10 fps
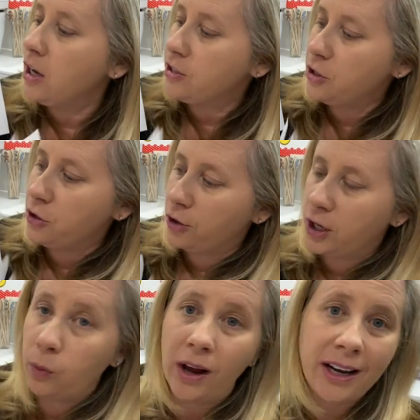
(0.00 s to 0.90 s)
So you're
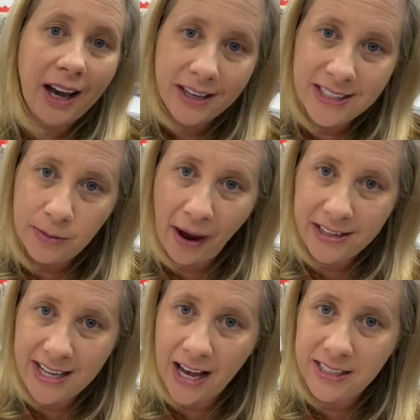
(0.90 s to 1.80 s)
going to want to
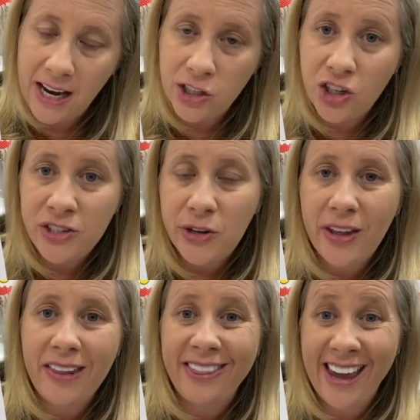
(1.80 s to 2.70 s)
customize that section so
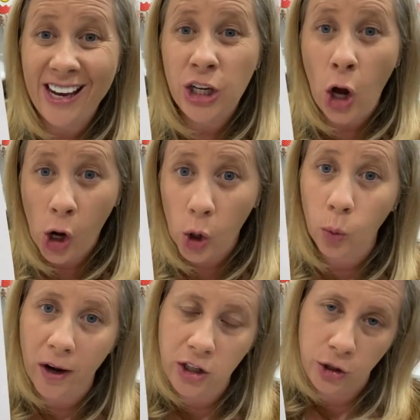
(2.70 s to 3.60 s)
that they know
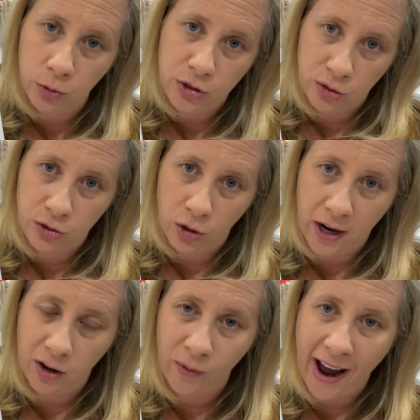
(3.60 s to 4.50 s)
what you do
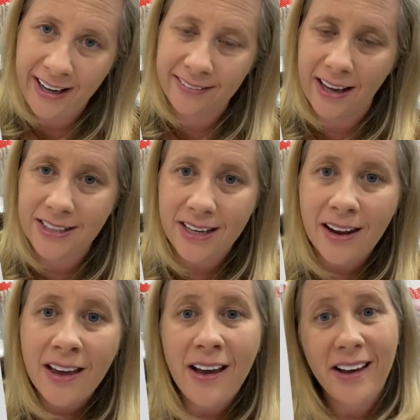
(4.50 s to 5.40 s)
during a writing lesson.
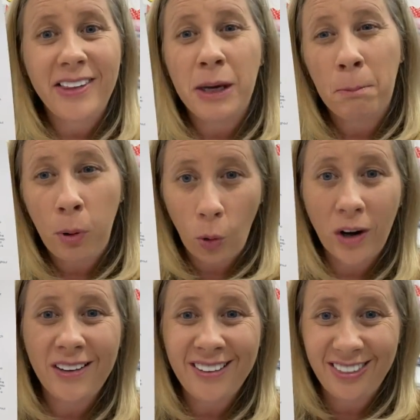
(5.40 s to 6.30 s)
The
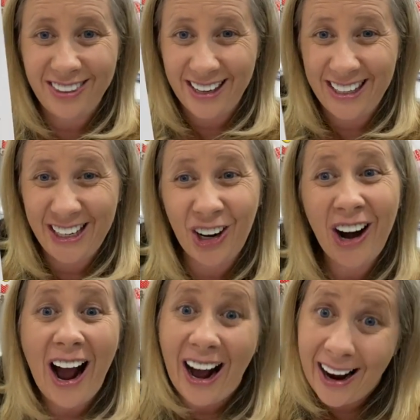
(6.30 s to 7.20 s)
important thing
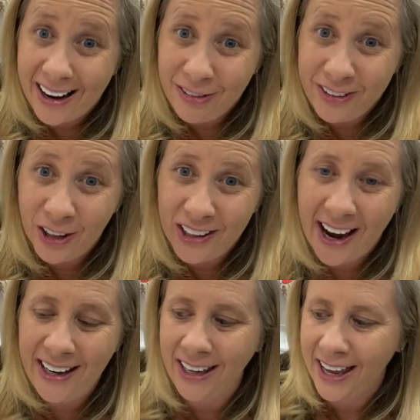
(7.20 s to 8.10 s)
here, I feel like,